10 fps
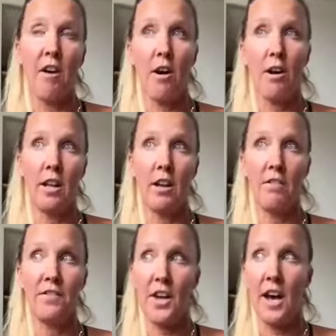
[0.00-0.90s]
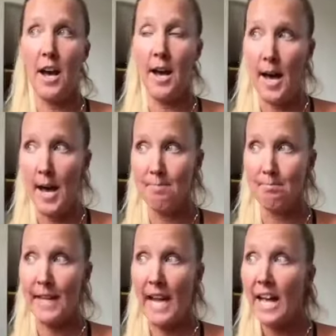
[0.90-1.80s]
all of the
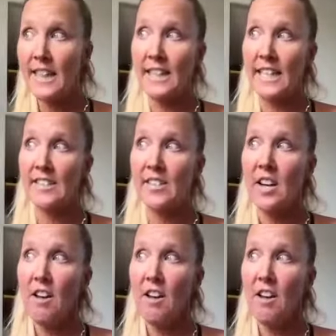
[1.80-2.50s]
athletes